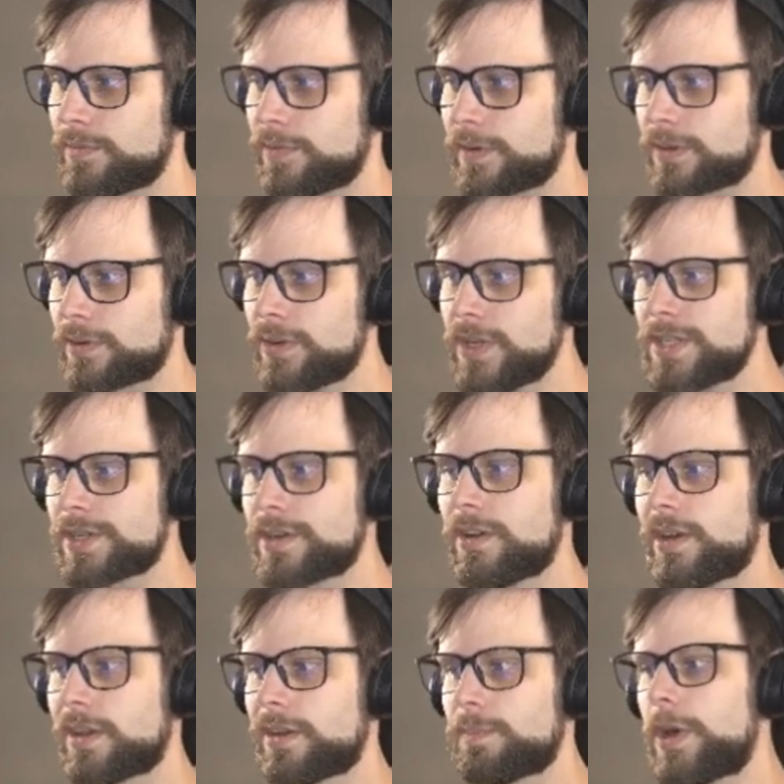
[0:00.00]
If a creature
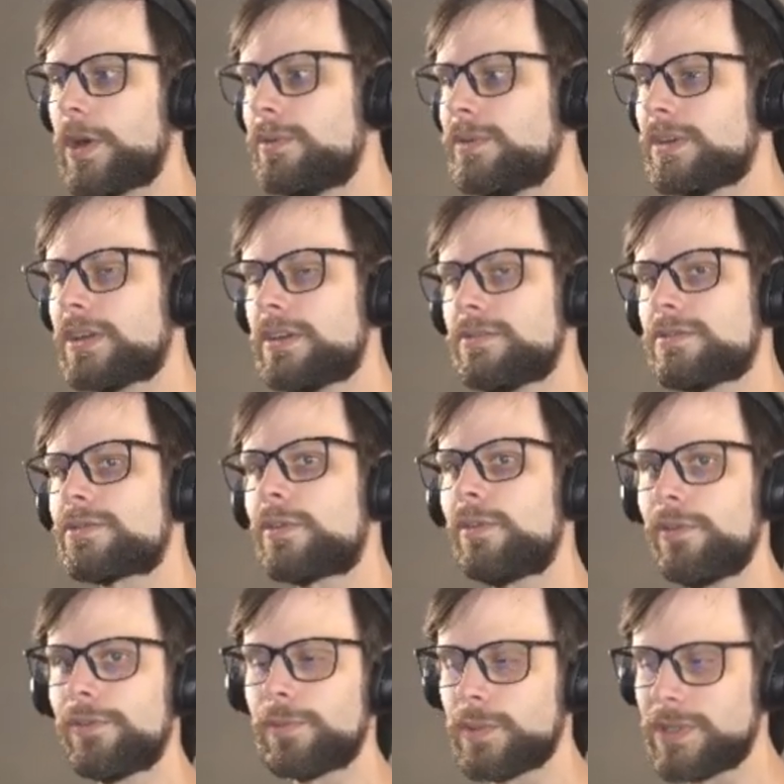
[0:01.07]
an opponent
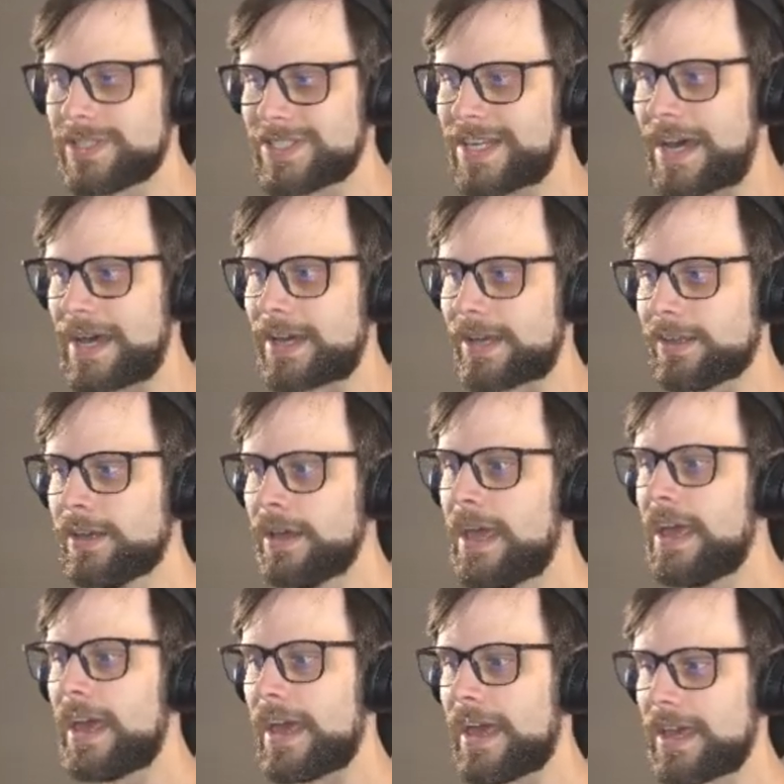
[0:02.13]
controls would die,
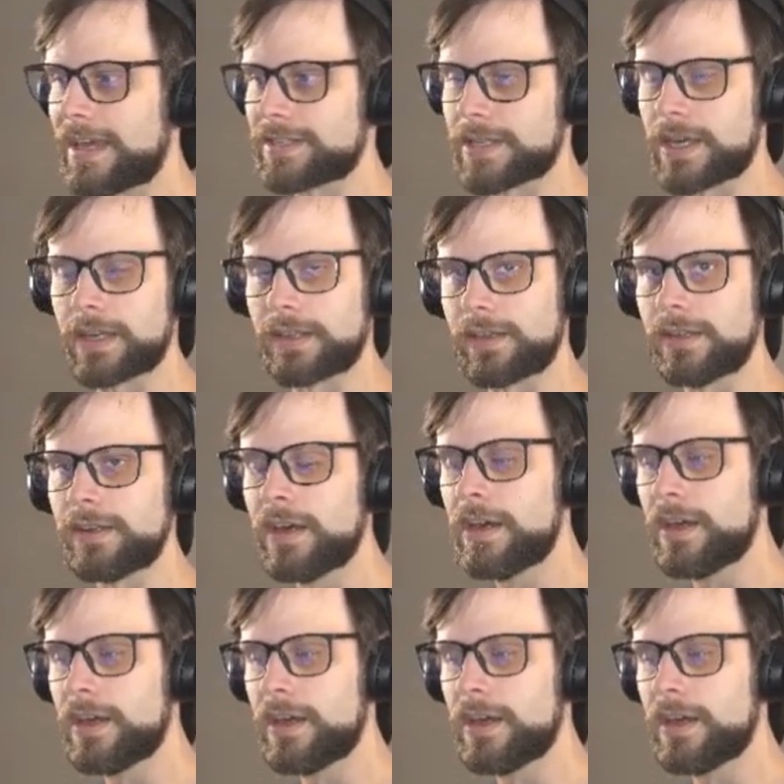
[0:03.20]
exile it.